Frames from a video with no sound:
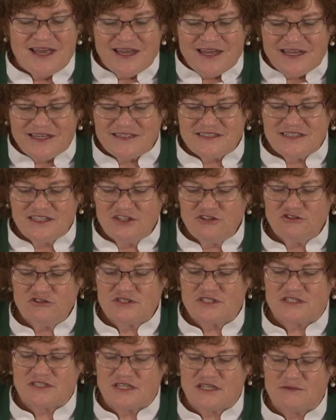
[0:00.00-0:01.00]
It's
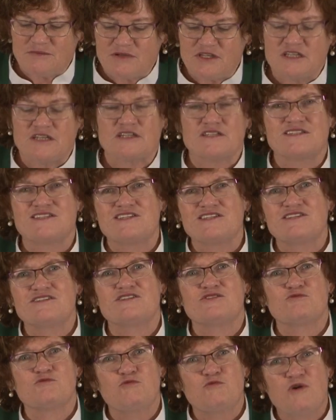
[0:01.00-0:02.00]
interesting because this
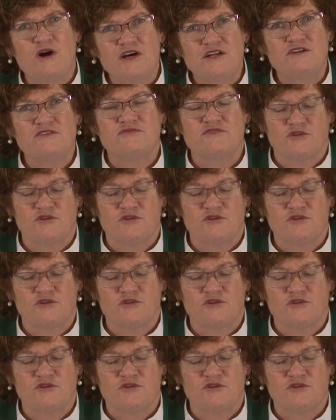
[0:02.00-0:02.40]
is one of